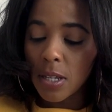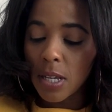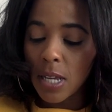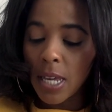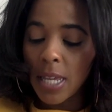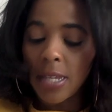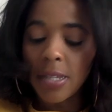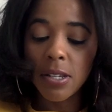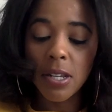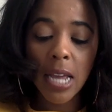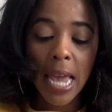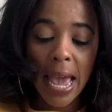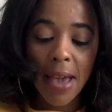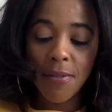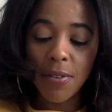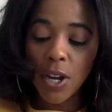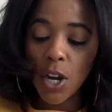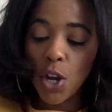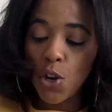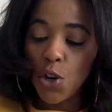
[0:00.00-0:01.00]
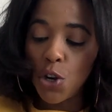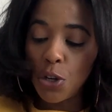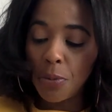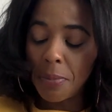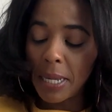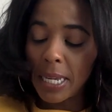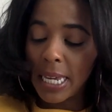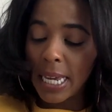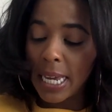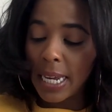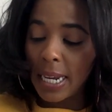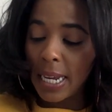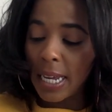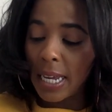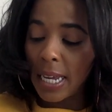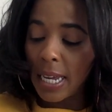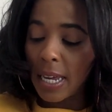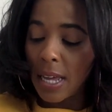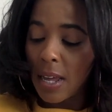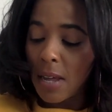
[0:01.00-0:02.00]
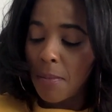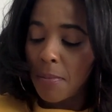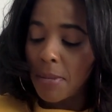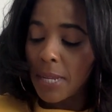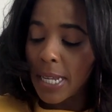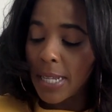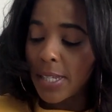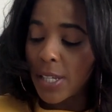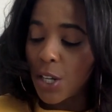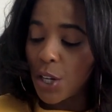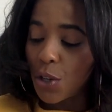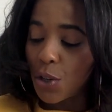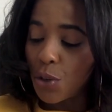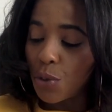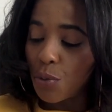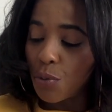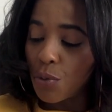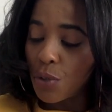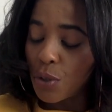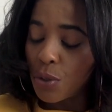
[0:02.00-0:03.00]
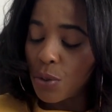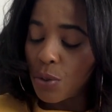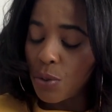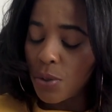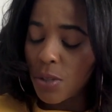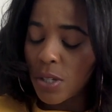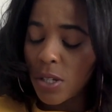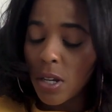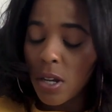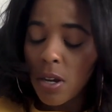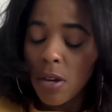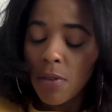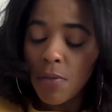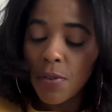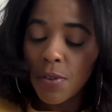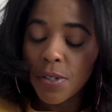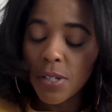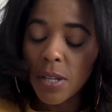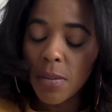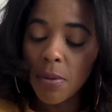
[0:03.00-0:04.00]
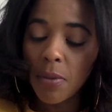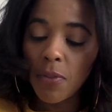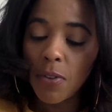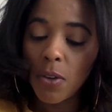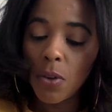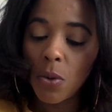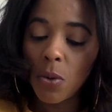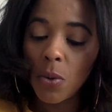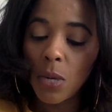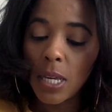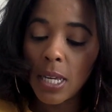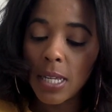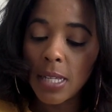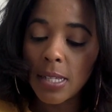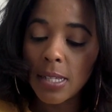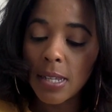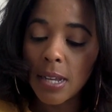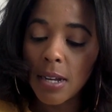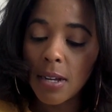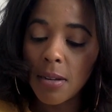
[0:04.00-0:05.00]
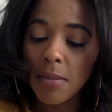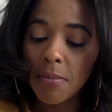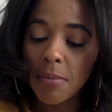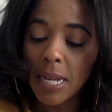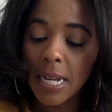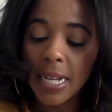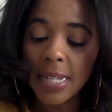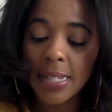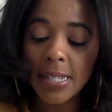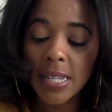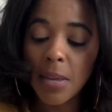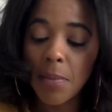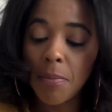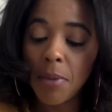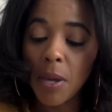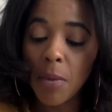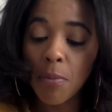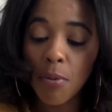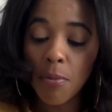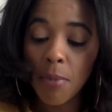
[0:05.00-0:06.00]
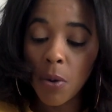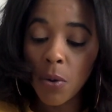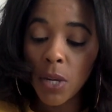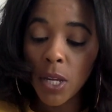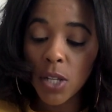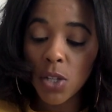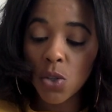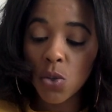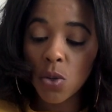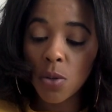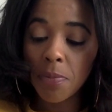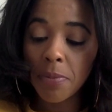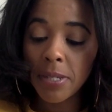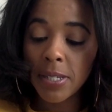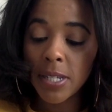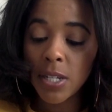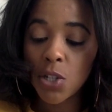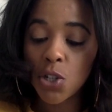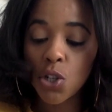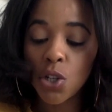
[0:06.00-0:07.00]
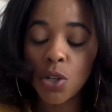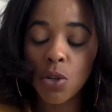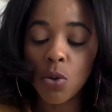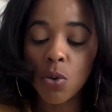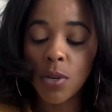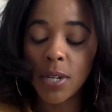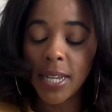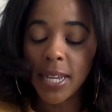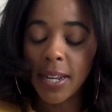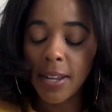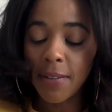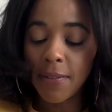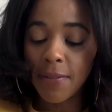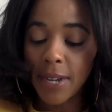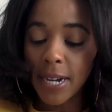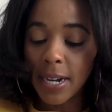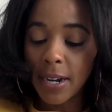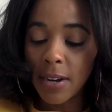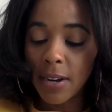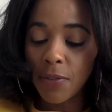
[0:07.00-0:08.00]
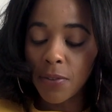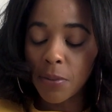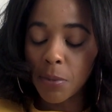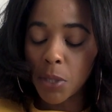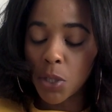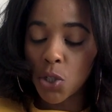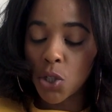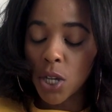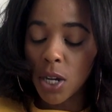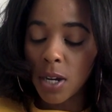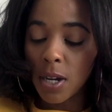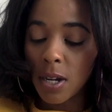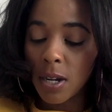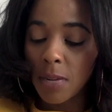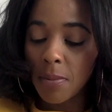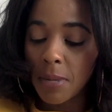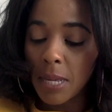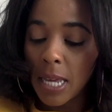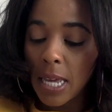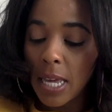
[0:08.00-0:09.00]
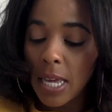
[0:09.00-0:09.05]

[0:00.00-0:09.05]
and having a new beginning, planting new roots. For some of you, it's, like I said, being promoted to a position or getting fired from your job.